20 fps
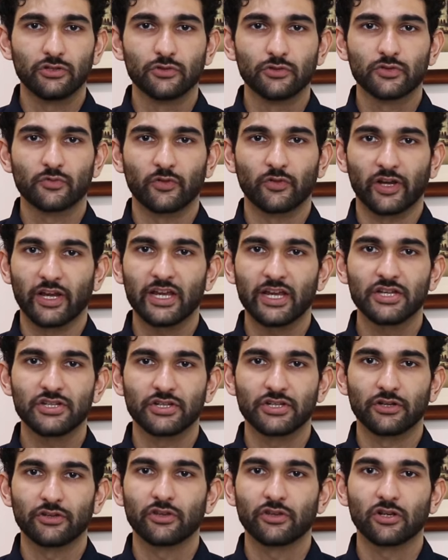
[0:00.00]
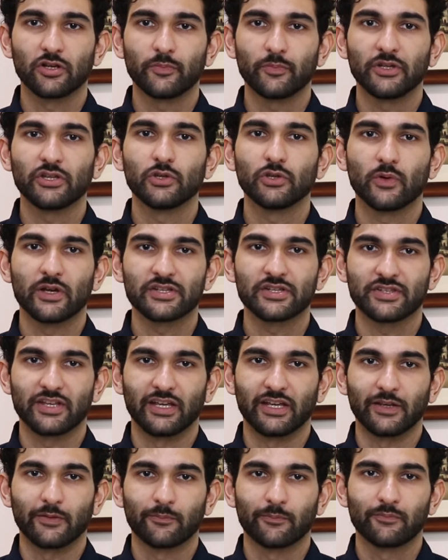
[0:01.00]
news for Asia, Europe, and
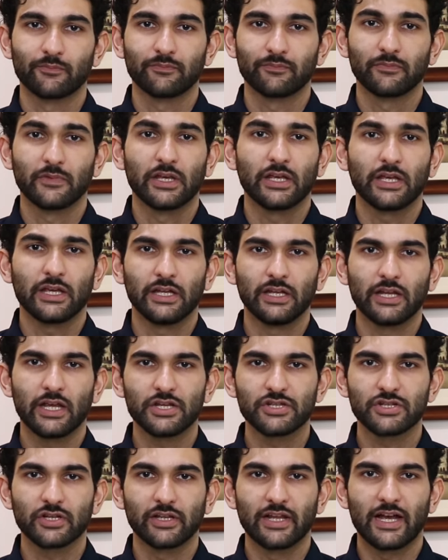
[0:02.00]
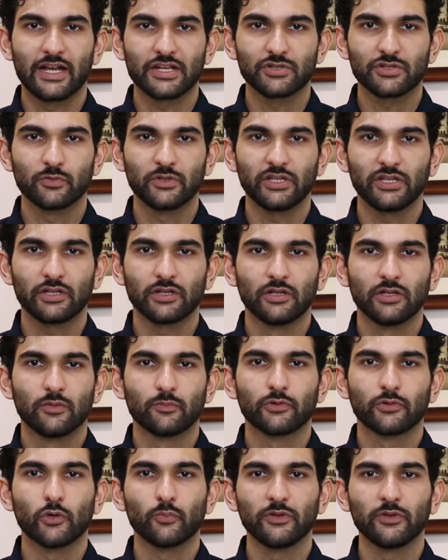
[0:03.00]
USA. In Asia last week,
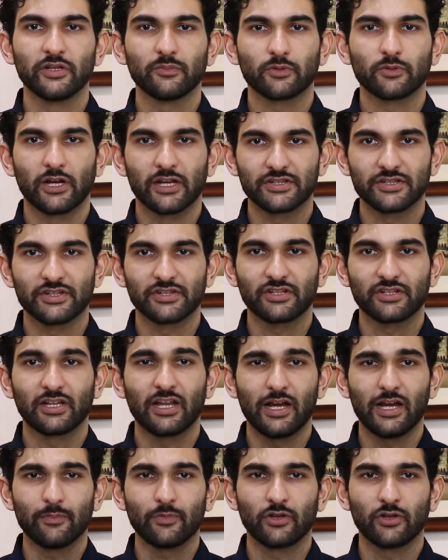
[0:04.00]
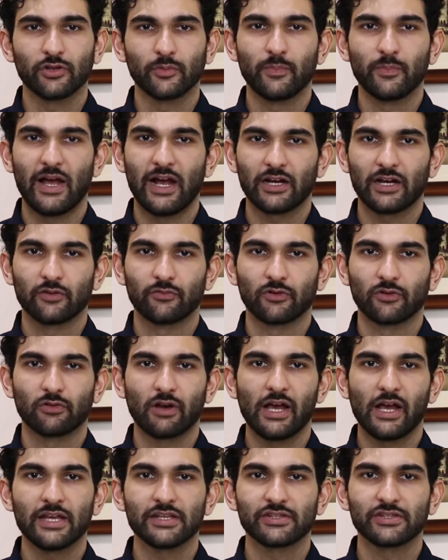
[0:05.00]
propylene prices climbed on the back of a
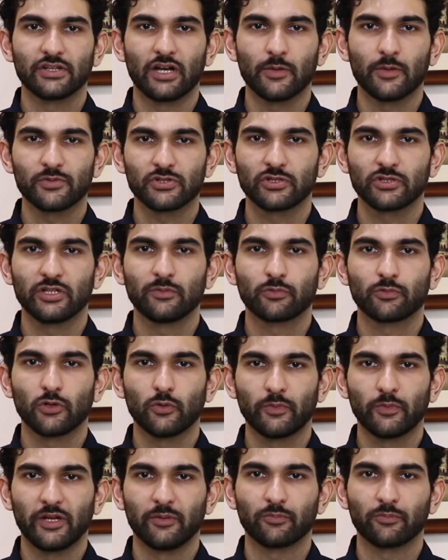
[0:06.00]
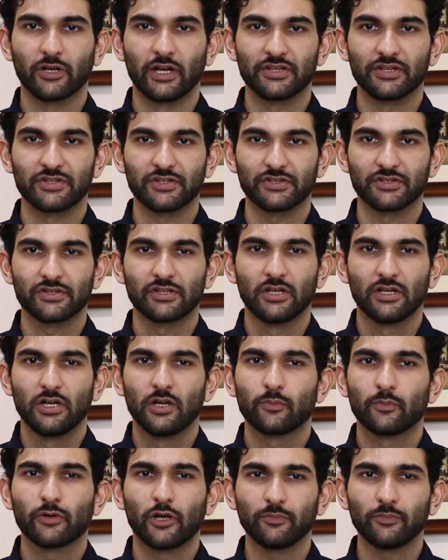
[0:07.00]
rise in upstream propane prices,
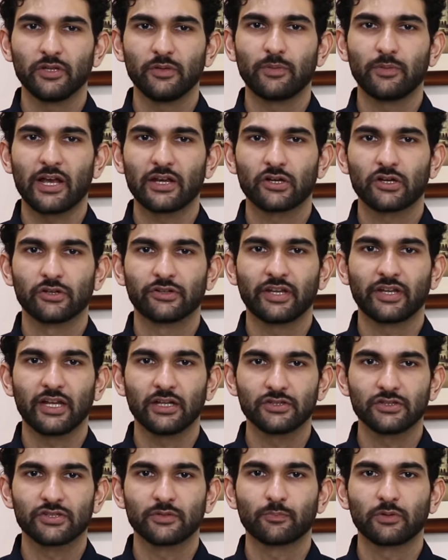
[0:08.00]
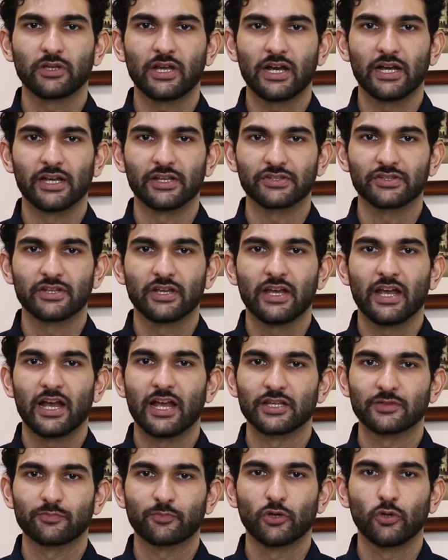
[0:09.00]
prompted by curtailed supplies
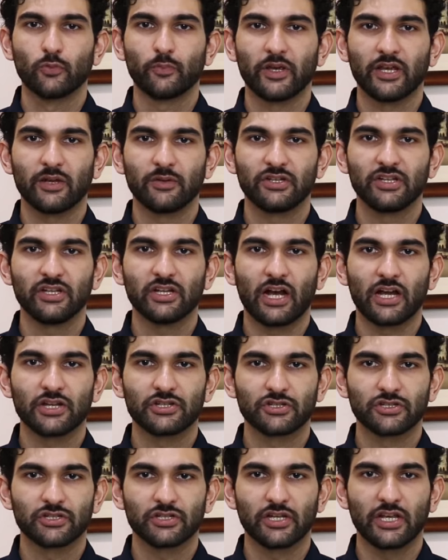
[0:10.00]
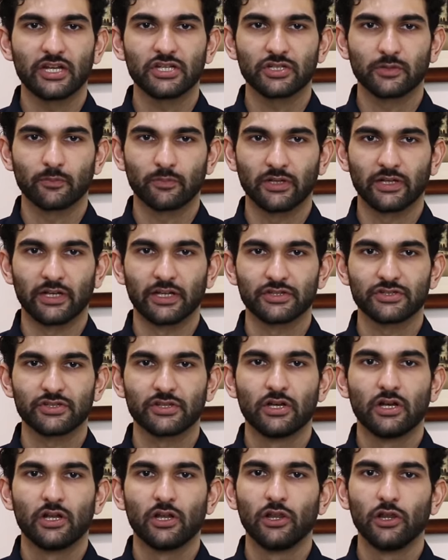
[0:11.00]
as propane dehydrogenation plants
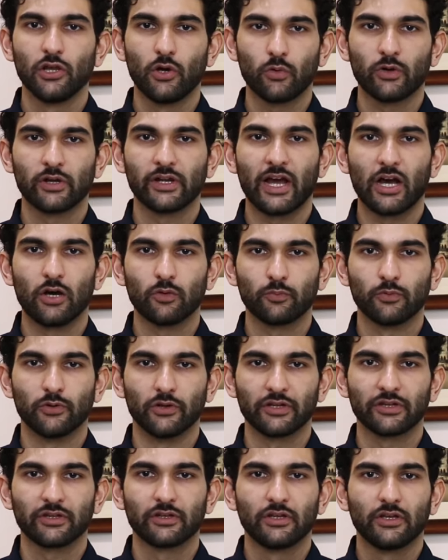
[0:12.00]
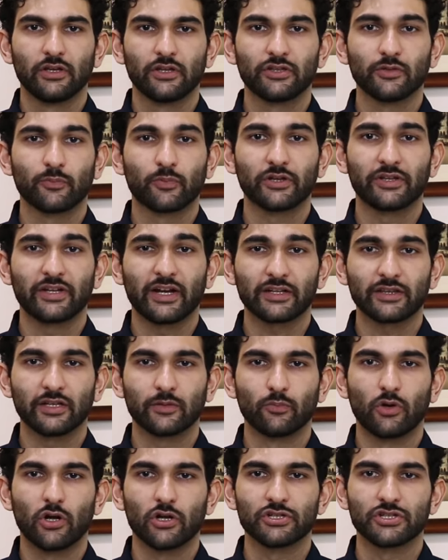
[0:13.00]
lowered output to protect their
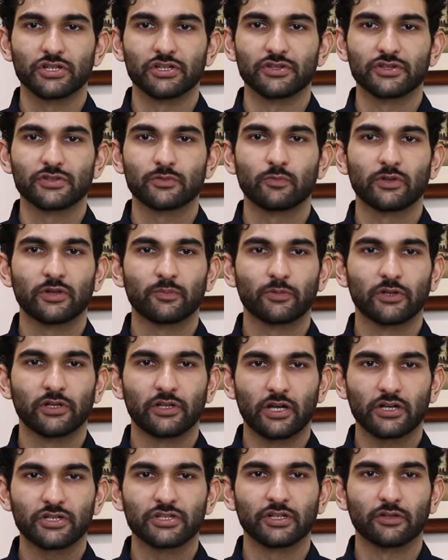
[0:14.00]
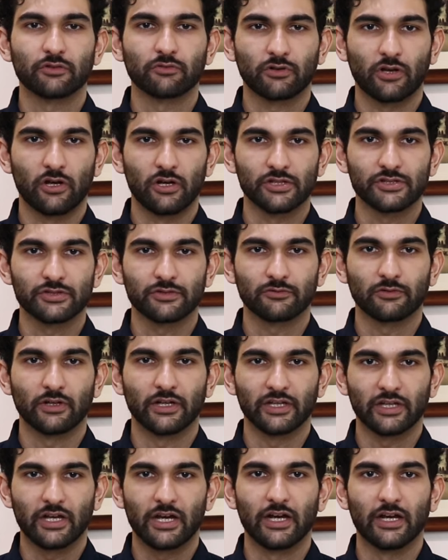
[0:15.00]
margins with production costs
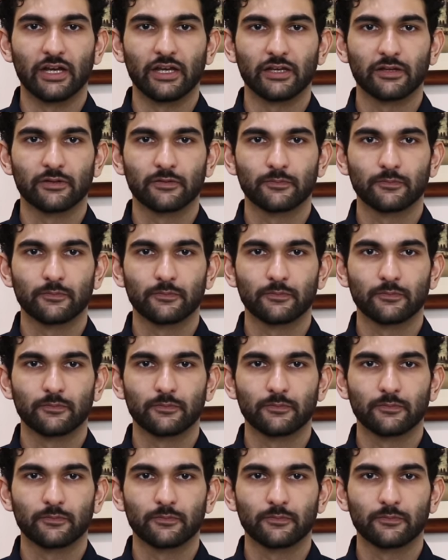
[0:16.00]
running high.